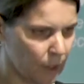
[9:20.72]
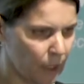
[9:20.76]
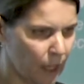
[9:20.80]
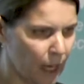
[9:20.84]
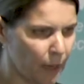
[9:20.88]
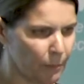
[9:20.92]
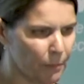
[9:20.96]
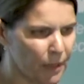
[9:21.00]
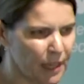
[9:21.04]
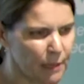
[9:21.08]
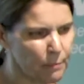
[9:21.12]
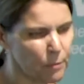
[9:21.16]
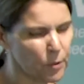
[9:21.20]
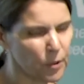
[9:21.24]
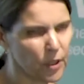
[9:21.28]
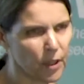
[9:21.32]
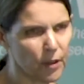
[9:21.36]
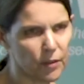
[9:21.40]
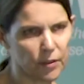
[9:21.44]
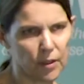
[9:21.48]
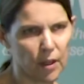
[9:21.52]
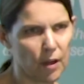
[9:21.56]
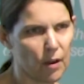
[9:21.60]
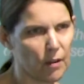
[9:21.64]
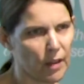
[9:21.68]
And people
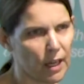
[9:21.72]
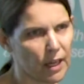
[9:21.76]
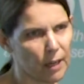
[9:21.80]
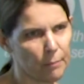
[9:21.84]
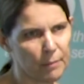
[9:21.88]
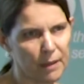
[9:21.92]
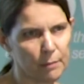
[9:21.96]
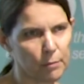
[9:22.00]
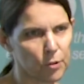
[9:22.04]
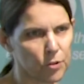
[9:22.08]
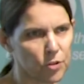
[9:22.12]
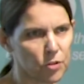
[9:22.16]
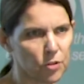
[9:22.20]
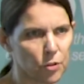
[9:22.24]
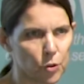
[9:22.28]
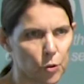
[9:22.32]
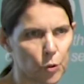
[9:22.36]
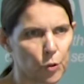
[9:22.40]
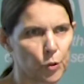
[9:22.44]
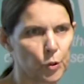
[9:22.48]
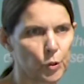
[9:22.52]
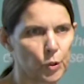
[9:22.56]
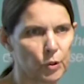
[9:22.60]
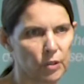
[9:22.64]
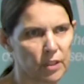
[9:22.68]
don't know that. Like, people just
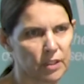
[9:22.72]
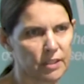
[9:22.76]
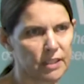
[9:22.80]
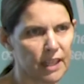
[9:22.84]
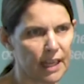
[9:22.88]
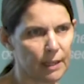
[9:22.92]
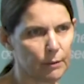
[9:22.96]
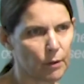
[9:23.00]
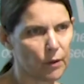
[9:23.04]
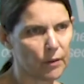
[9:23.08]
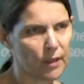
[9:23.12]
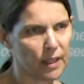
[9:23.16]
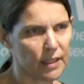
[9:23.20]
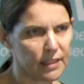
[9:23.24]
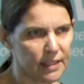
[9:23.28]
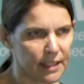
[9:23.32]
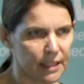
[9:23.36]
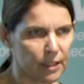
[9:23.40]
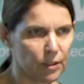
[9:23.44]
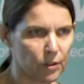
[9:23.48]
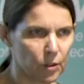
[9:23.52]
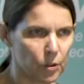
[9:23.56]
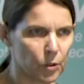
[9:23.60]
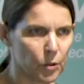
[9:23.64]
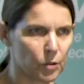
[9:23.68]
Google and take what they see
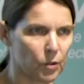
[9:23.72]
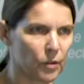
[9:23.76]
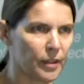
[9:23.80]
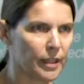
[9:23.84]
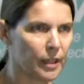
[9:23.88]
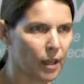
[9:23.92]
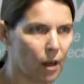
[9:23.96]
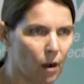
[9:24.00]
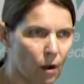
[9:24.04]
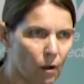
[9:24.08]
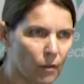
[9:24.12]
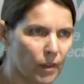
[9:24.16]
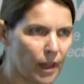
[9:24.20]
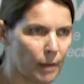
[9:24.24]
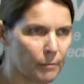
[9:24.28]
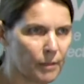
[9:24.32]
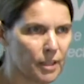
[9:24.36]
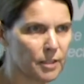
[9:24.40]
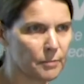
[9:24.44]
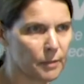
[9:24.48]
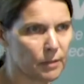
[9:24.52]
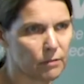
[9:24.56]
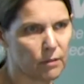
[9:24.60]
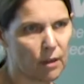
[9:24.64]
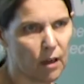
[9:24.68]
on Google and think, oh, that
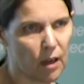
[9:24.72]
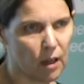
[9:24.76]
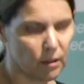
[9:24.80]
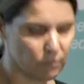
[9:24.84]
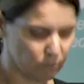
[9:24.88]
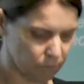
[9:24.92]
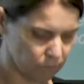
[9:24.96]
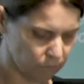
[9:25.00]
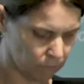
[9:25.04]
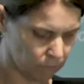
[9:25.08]
must be right.